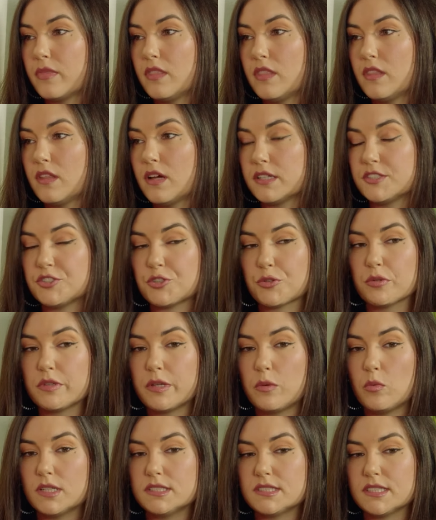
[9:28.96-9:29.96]
I truly
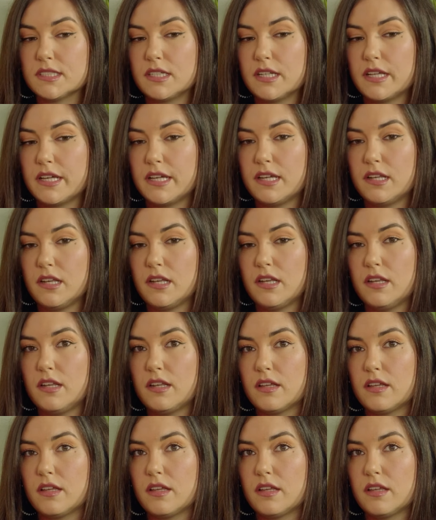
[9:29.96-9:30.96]
wasn't, and
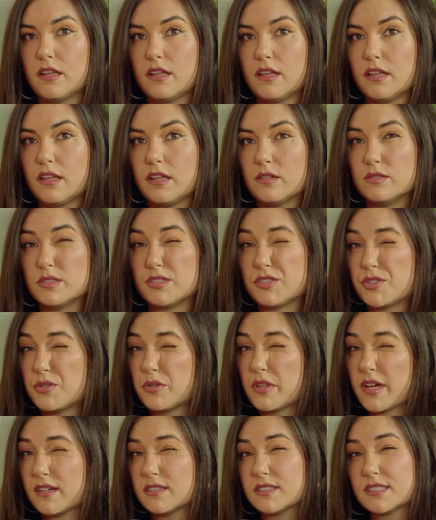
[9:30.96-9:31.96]
it was
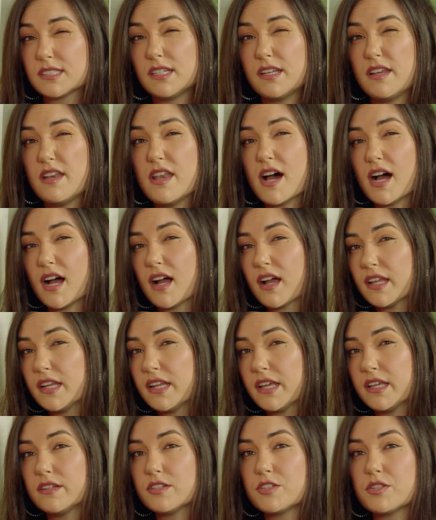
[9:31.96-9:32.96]
2009,
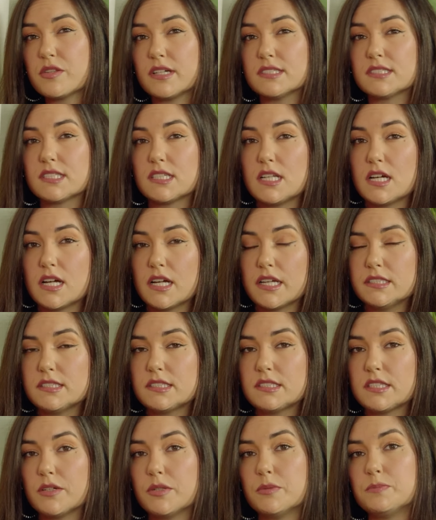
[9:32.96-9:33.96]
end of 2009.
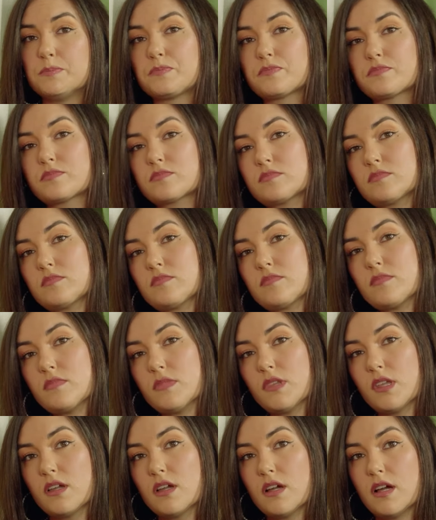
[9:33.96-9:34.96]
So
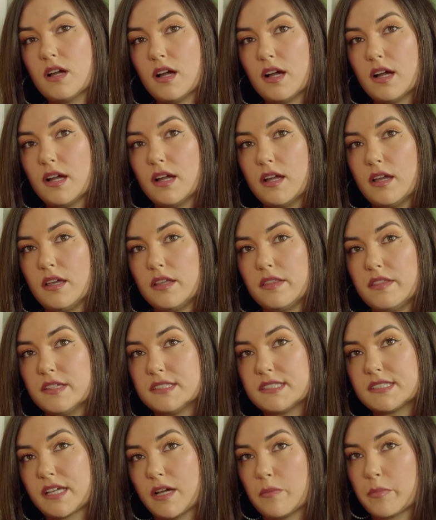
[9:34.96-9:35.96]
I
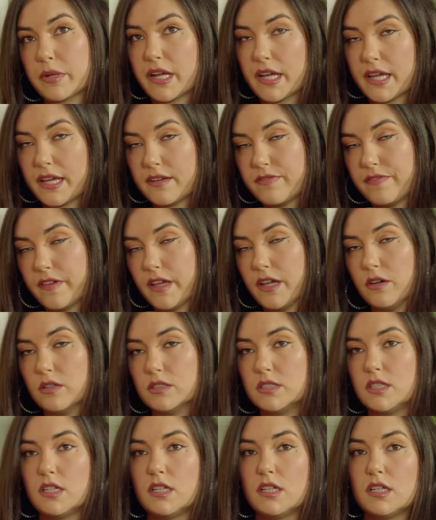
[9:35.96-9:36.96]
this company I had
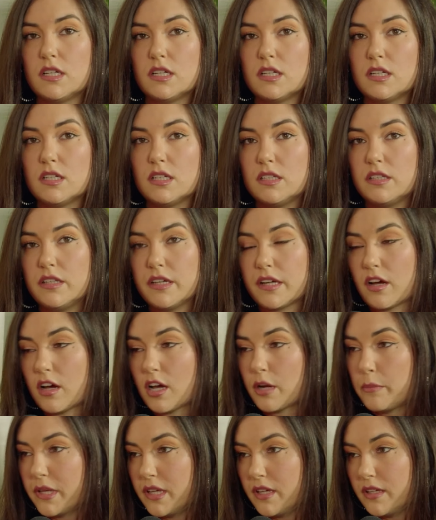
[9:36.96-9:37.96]
failed the
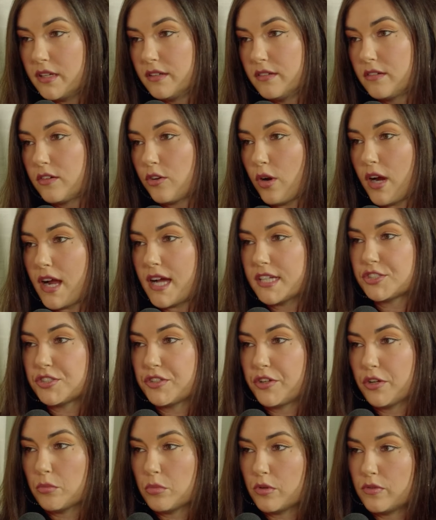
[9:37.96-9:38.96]
economy had crashed the
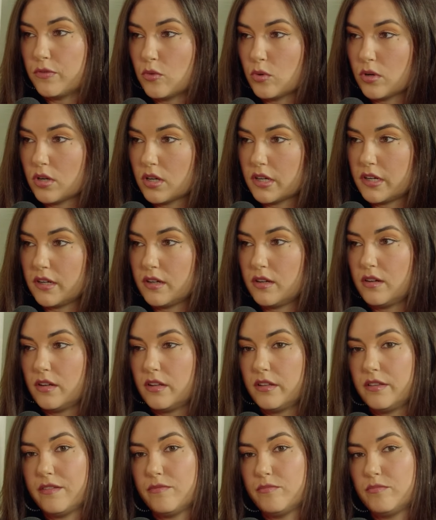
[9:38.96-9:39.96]
year before and
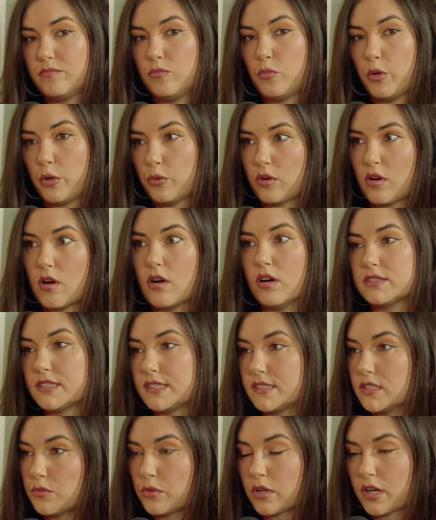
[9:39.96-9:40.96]
we were all
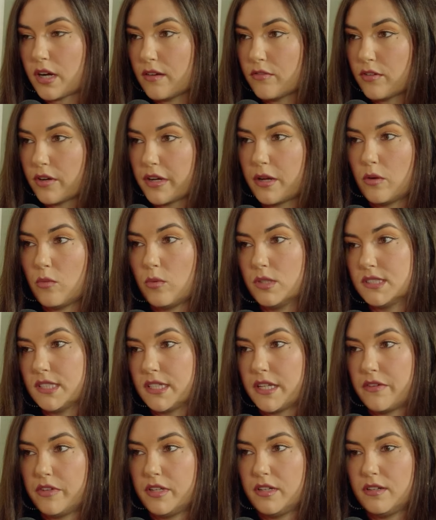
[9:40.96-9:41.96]
still recovering it wasn't
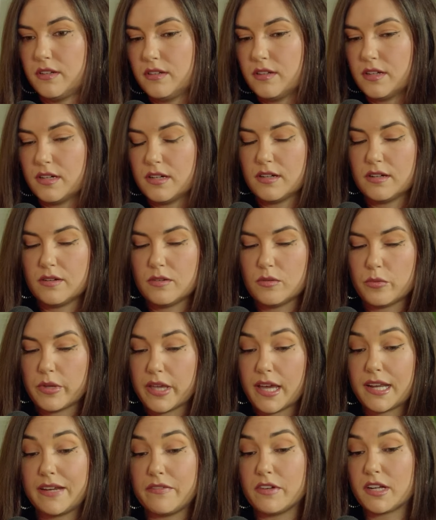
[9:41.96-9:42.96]
even uh, we
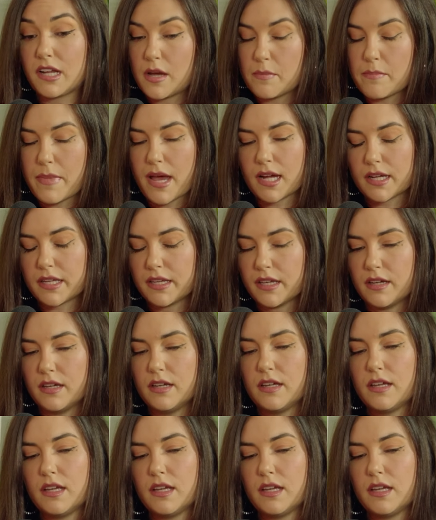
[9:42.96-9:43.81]
hadn't even come back yet